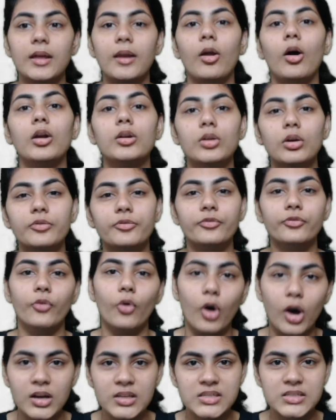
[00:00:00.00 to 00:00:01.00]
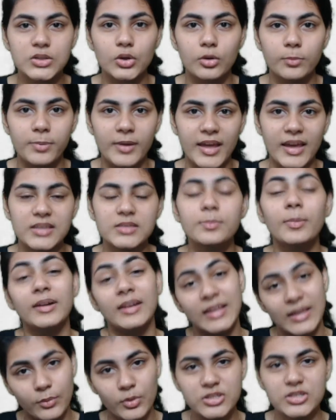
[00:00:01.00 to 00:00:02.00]
a lot of wars took place,
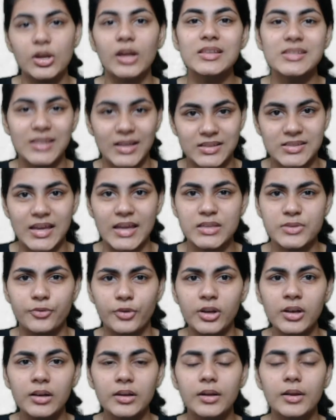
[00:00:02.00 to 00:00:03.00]
but he was not successful.